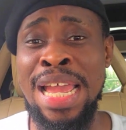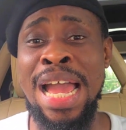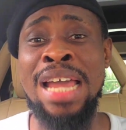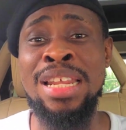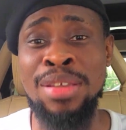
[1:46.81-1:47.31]

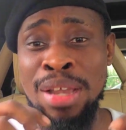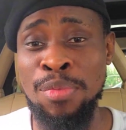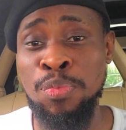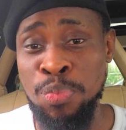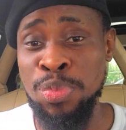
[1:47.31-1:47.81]
and
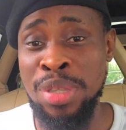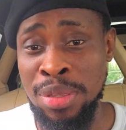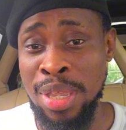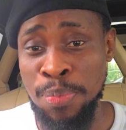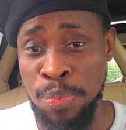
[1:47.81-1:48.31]

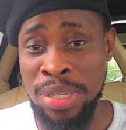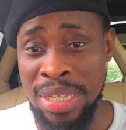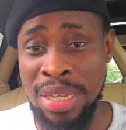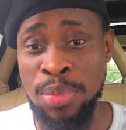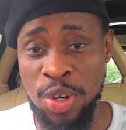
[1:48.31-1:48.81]
it's the
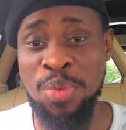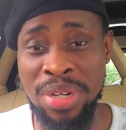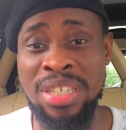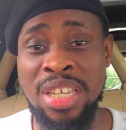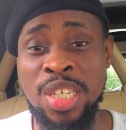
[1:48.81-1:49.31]
same
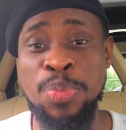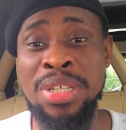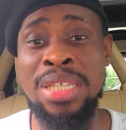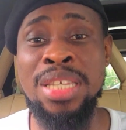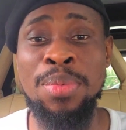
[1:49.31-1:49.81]
community, they speak
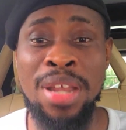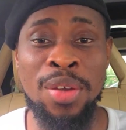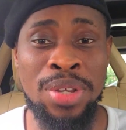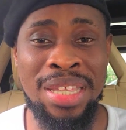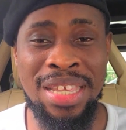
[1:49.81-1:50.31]
the same
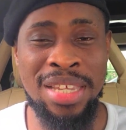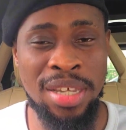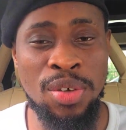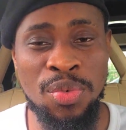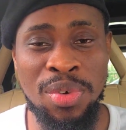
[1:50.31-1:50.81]
language. I think it's
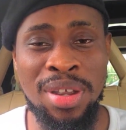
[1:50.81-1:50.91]
Egun,